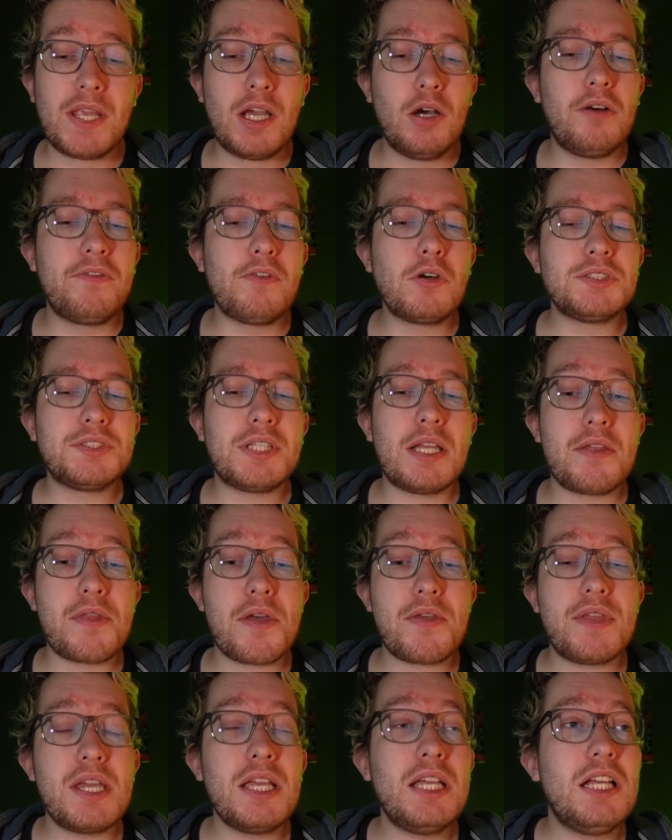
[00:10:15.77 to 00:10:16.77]
Of course, another
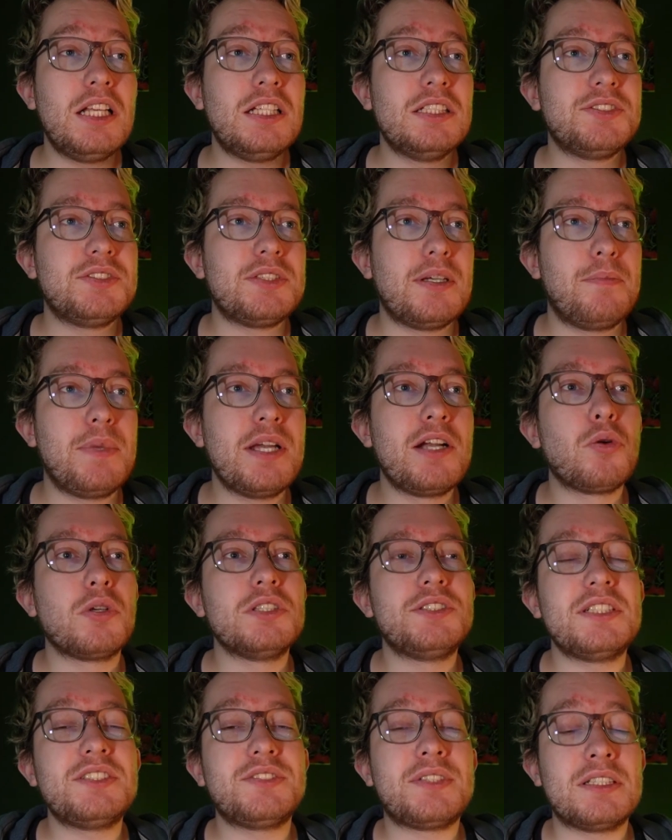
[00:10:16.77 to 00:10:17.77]
thing is a big
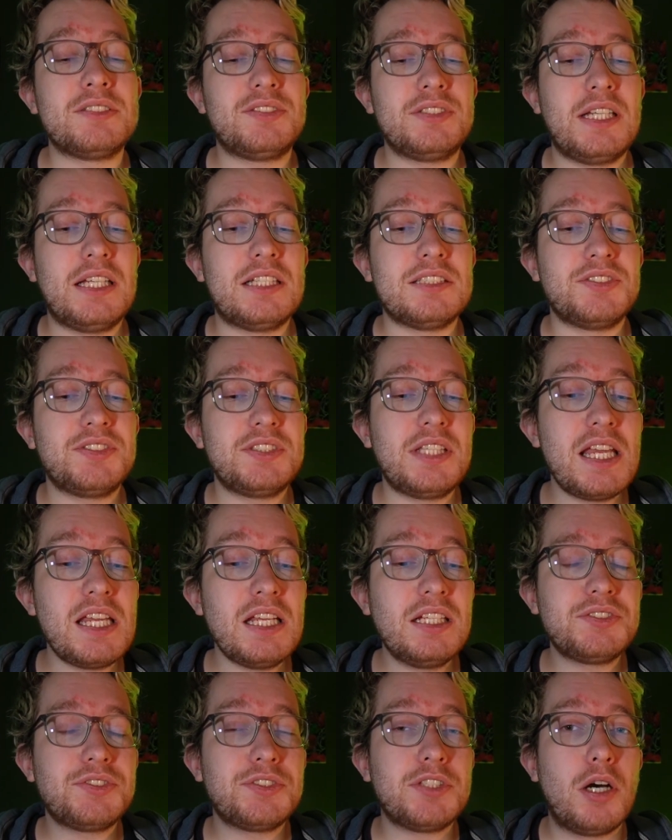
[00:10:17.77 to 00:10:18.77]
resistance in
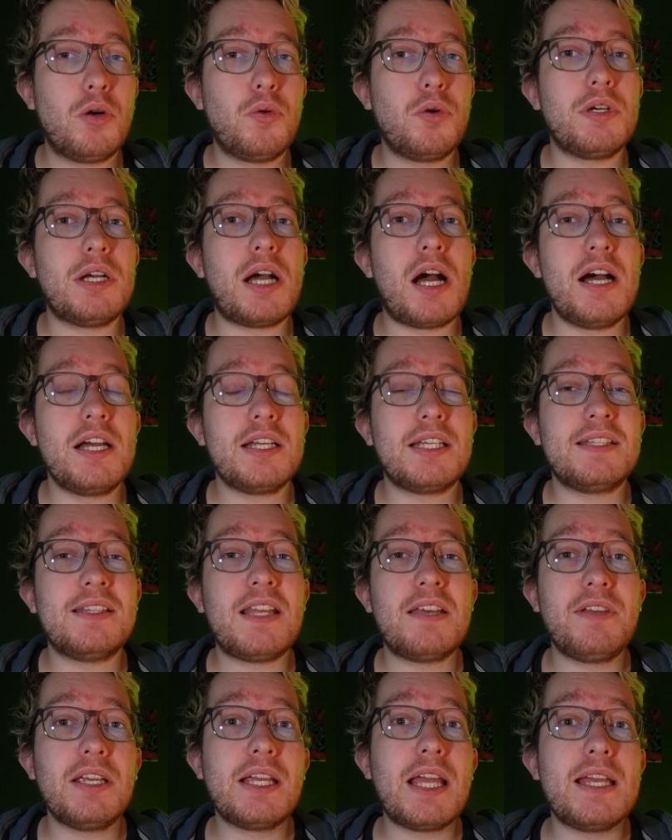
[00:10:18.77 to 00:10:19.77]
stick, so I can
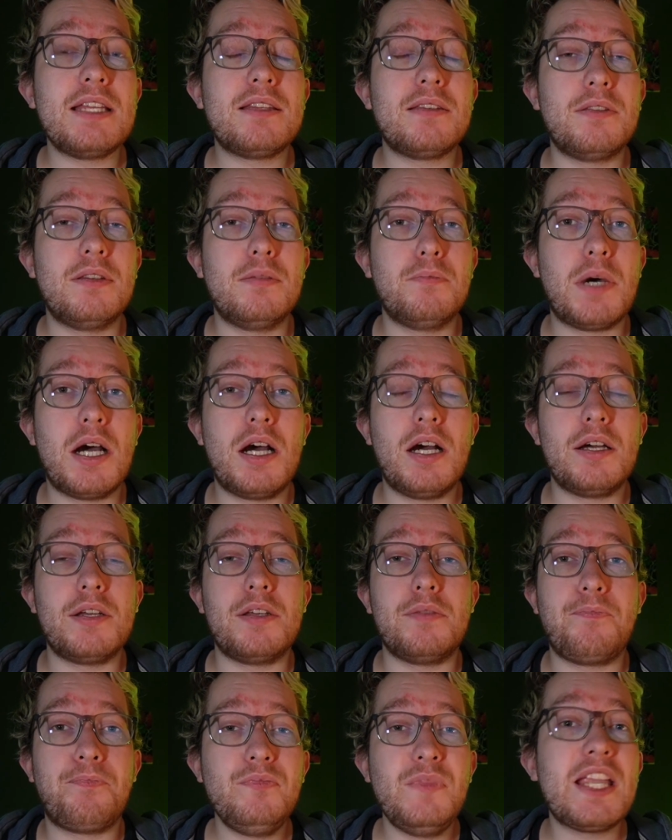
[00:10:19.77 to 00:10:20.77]
navigate
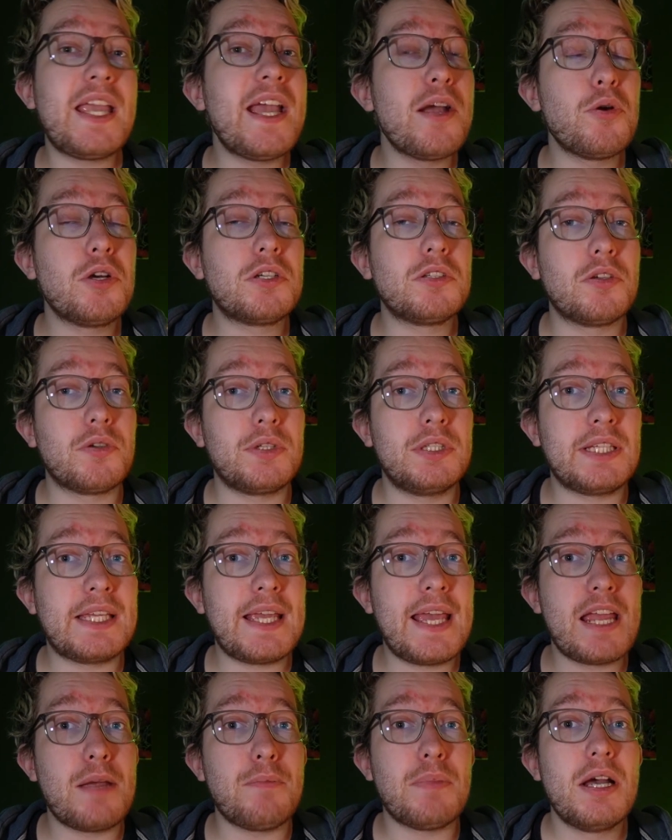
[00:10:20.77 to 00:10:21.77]
my character in
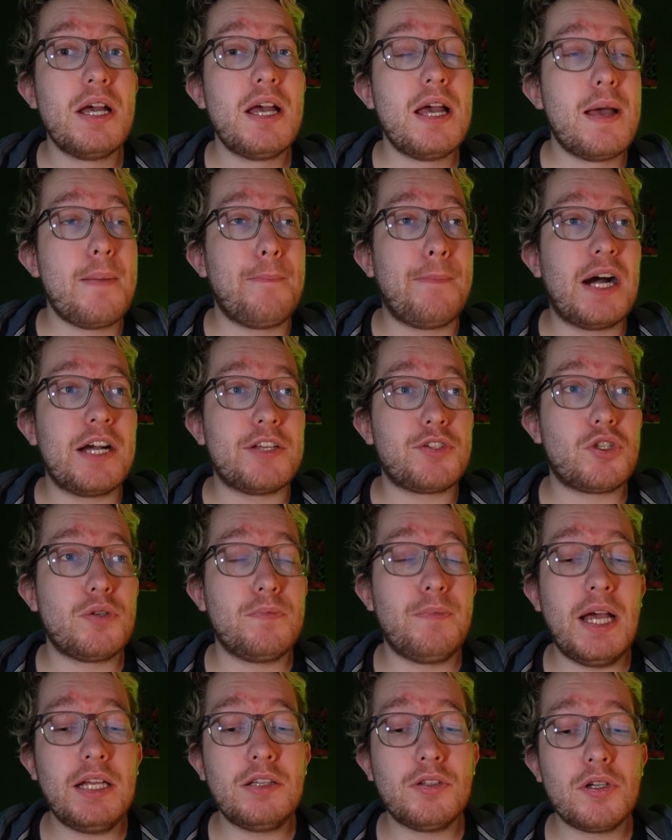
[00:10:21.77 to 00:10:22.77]
game much
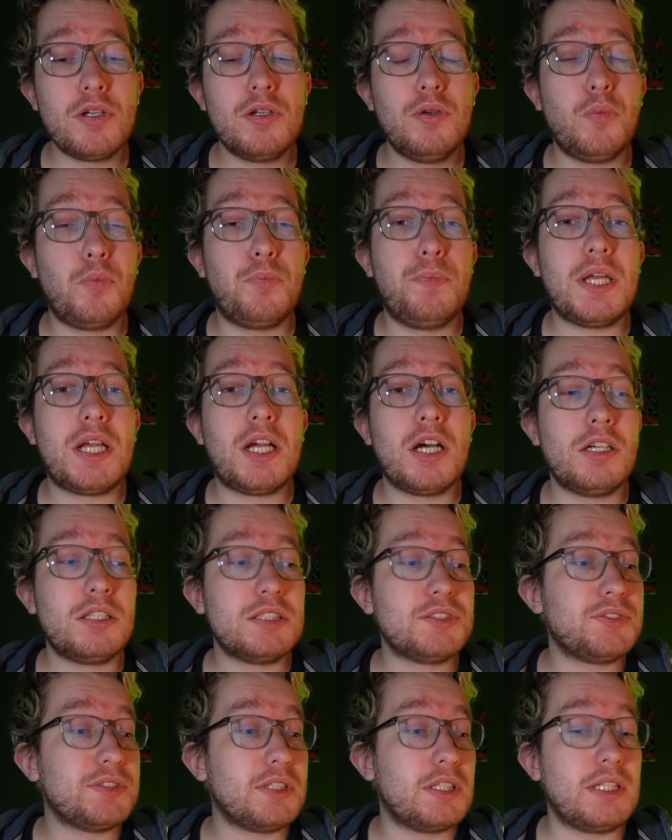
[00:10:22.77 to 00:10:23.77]
better
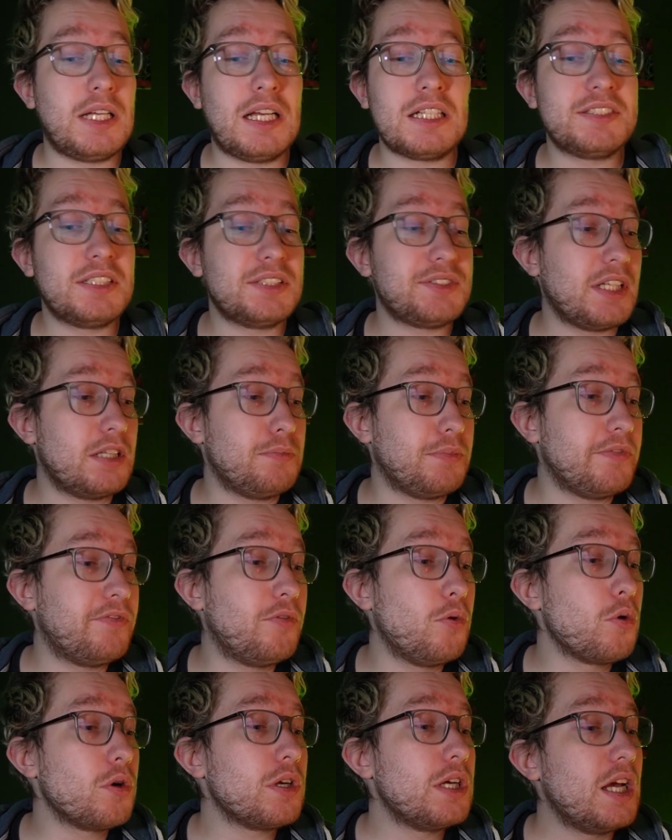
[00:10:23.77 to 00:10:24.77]
because, as I said
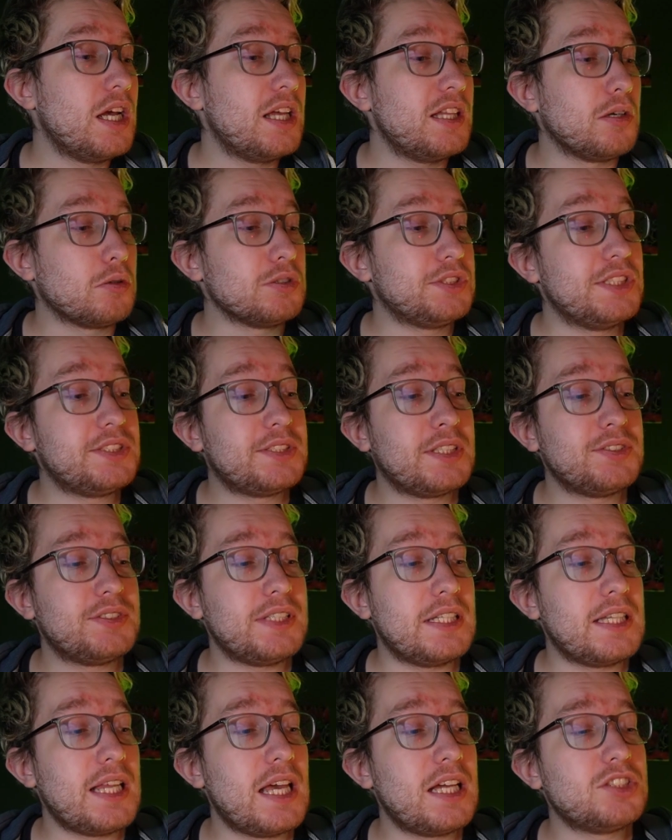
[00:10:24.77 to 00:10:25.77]
before, the resistance
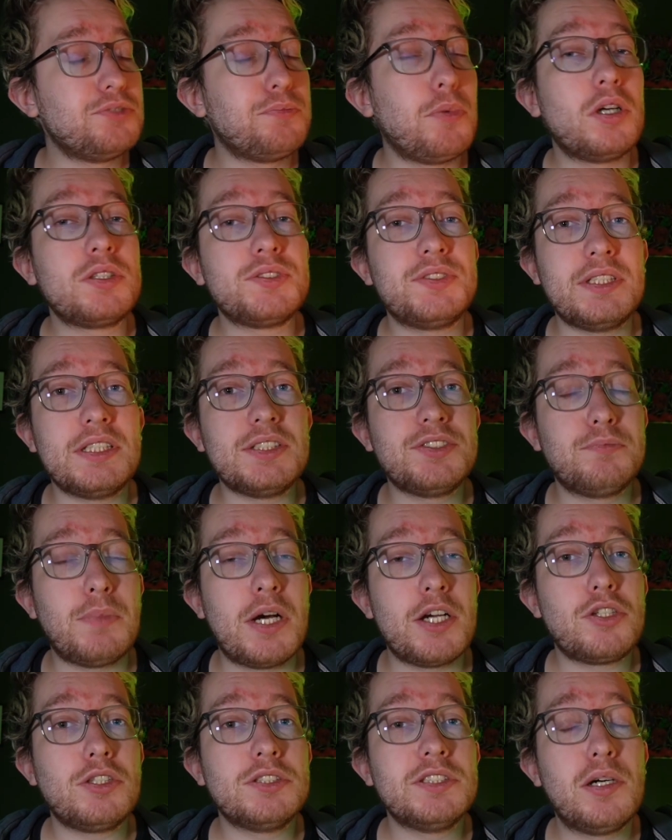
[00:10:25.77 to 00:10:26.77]
in Xbox is
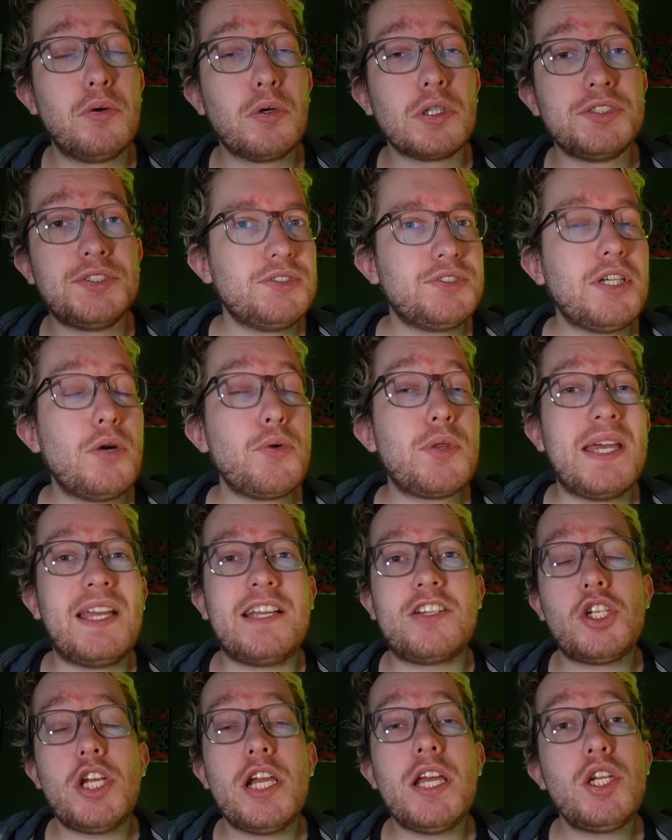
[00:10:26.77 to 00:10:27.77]
much lower, so the
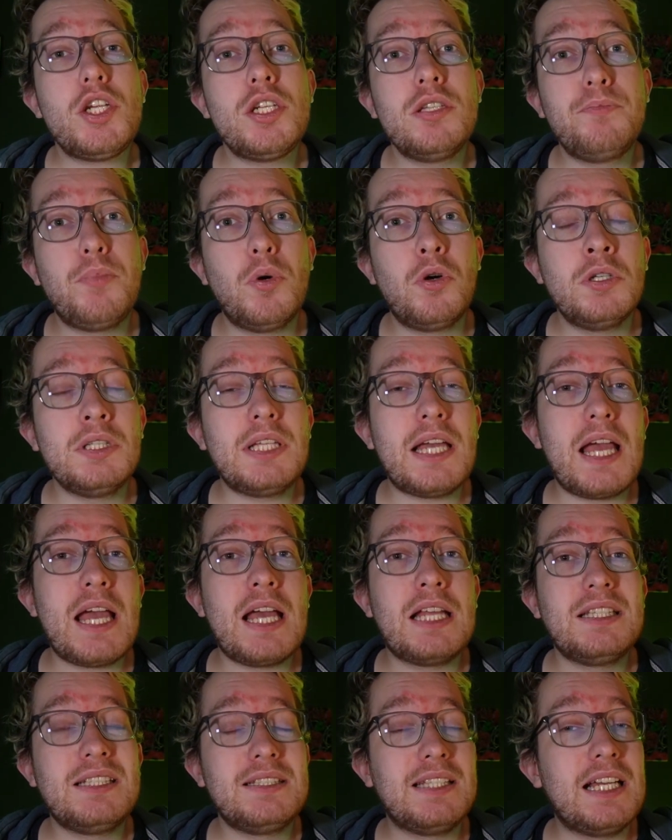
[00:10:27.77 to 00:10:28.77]
actuation point
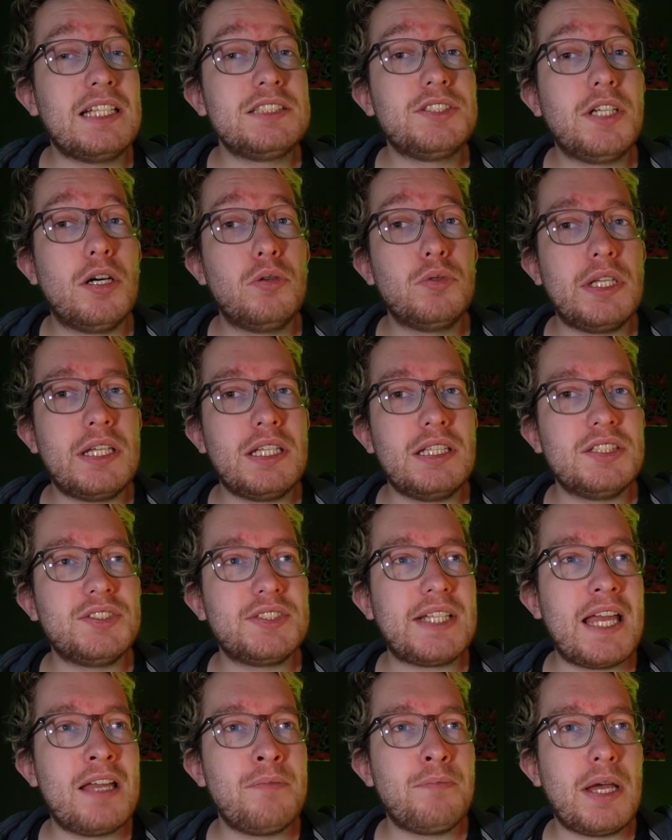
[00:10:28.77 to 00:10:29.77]
and the dead zone in this
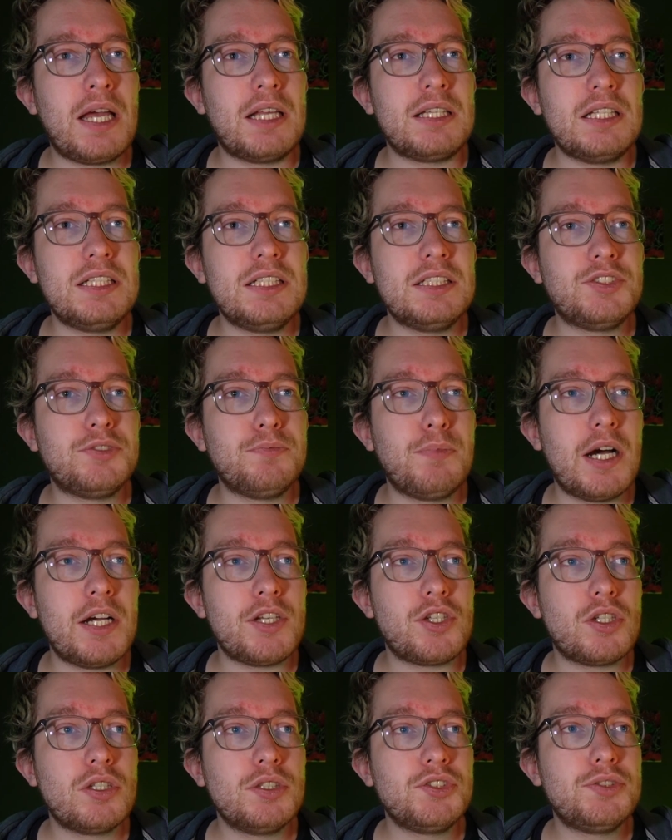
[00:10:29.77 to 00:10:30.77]
gamepad is
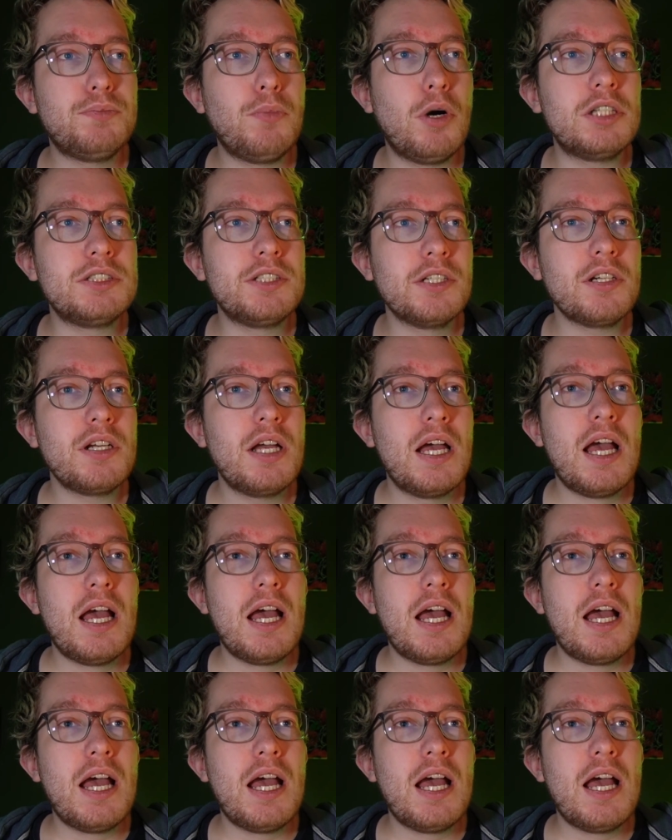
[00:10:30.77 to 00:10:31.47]
much smaller.